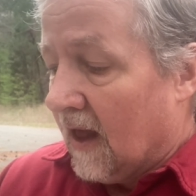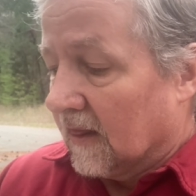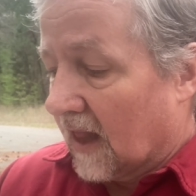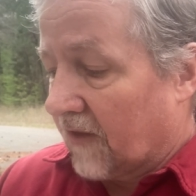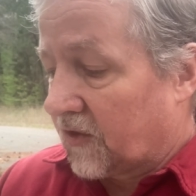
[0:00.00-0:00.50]

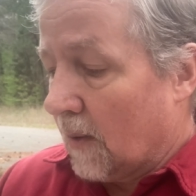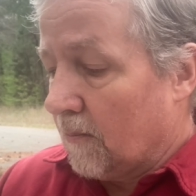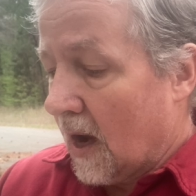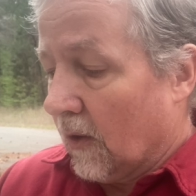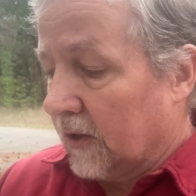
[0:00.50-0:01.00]
let them
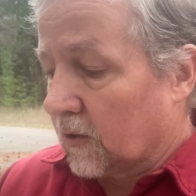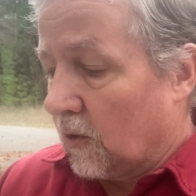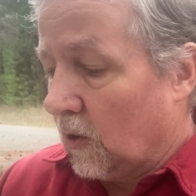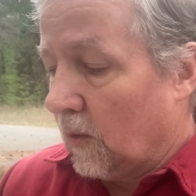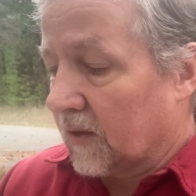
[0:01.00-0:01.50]
marry to
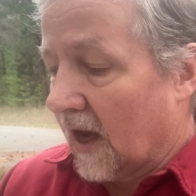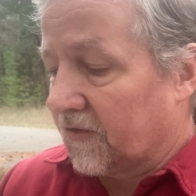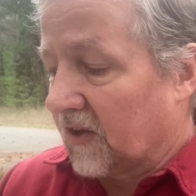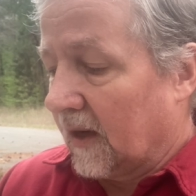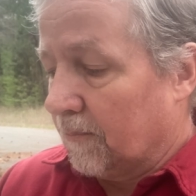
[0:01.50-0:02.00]
whom they
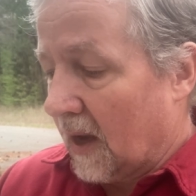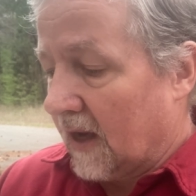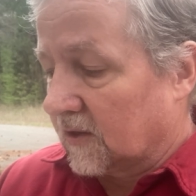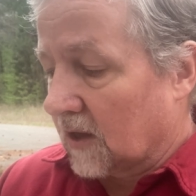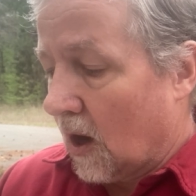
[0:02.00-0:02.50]
think best.